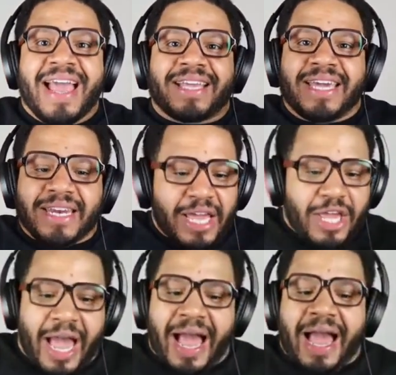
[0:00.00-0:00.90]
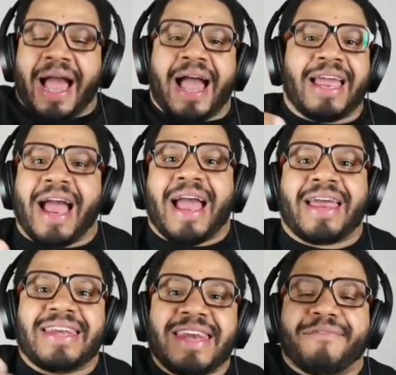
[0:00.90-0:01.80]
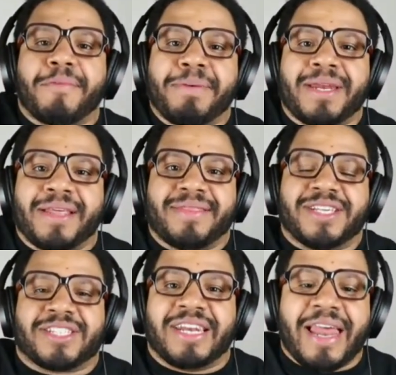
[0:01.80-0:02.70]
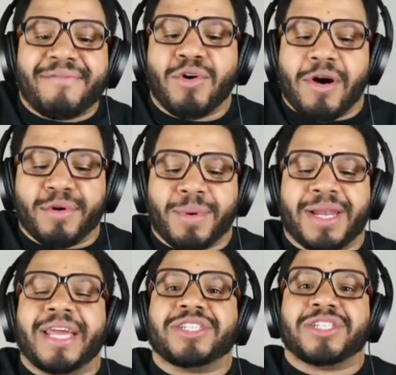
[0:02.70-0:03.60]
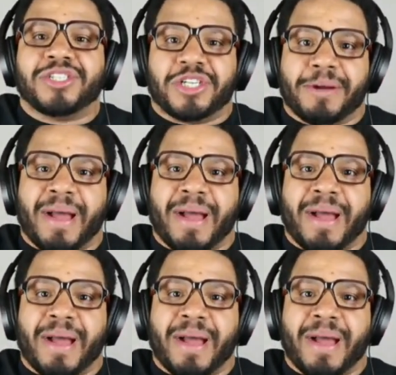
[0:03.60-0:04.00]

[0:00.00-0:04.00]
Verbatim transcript: Again, I, I, I, had never been in this level of a relationship.